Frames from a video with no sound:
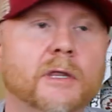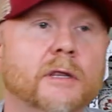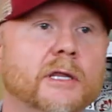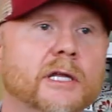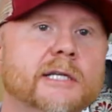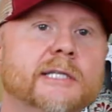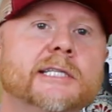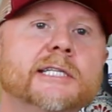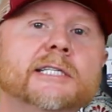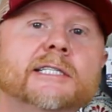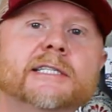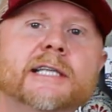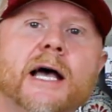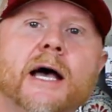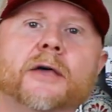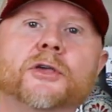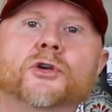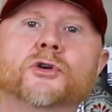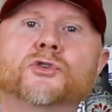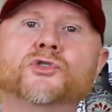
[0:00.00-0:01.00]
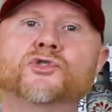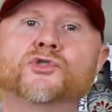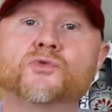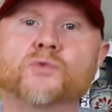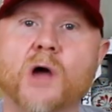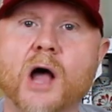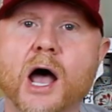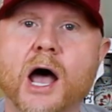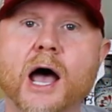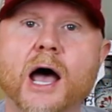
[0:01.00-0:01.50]
This is not your
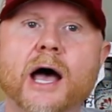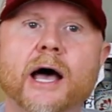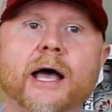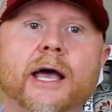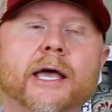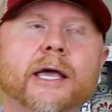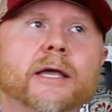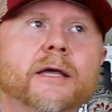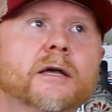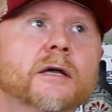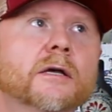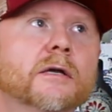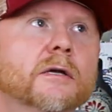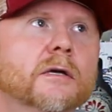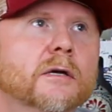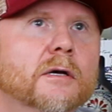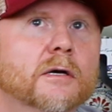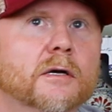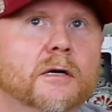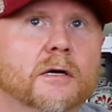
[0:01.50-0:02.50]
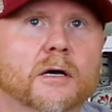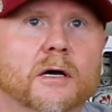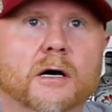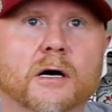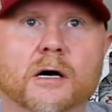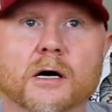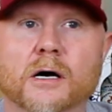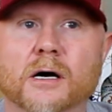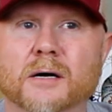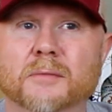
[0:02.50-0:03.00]
dry,
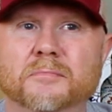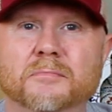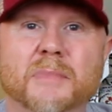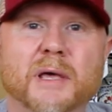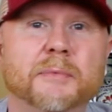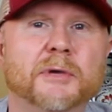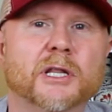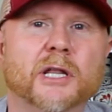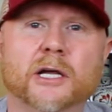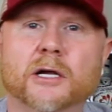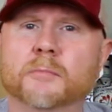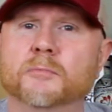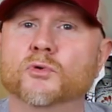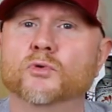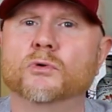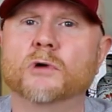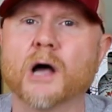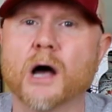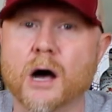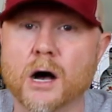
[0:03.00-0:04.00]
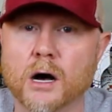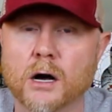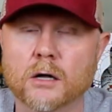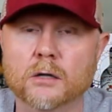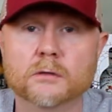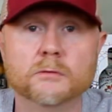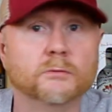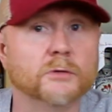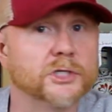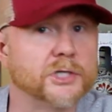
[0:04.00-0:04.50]
maybe like a
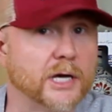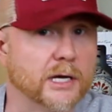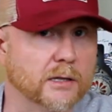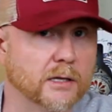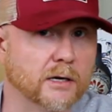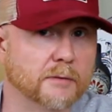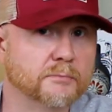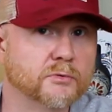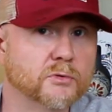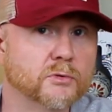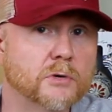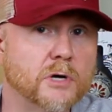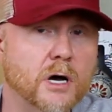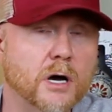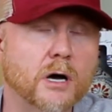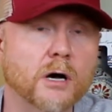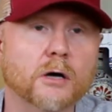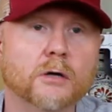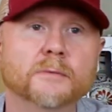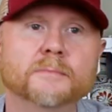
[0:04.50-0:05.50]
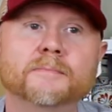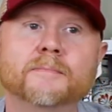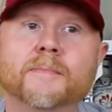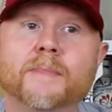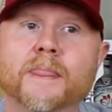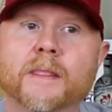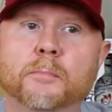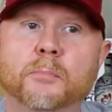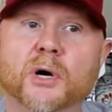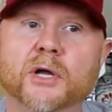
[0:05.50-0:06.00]
Brugal, which I love Brugal,
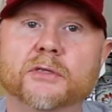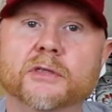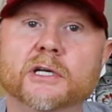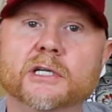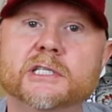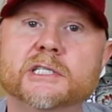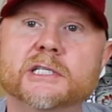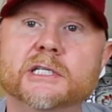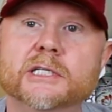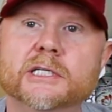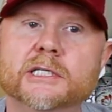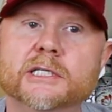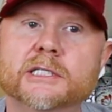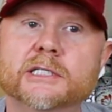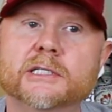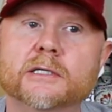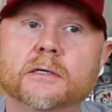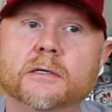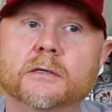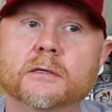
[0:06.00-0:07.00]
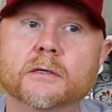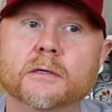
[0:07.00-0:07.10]
but this is